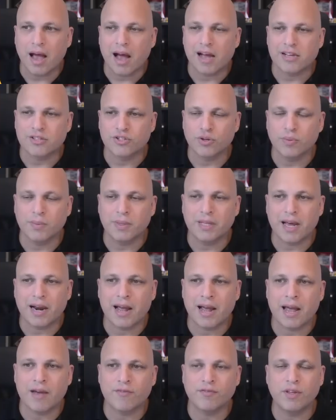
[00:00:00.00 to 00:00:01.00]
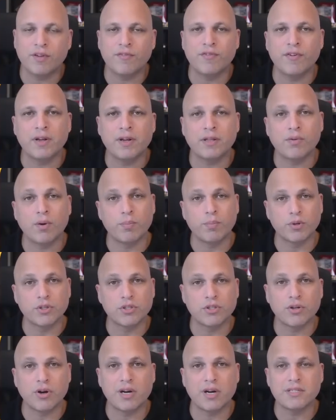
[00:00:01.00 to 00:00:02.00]
Assuming that I have different
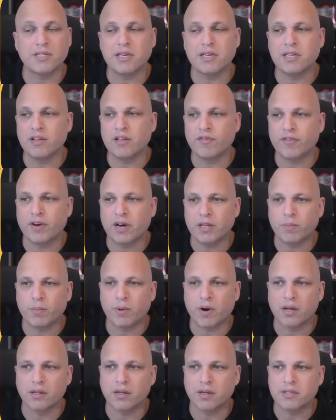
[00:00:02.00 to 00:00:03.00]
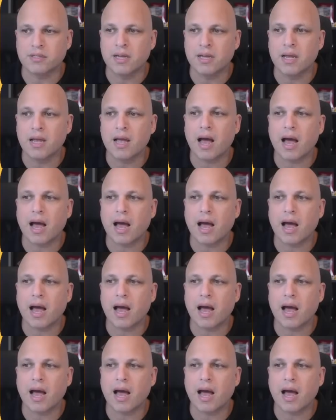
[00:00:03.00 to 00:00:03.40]
repositories in different products,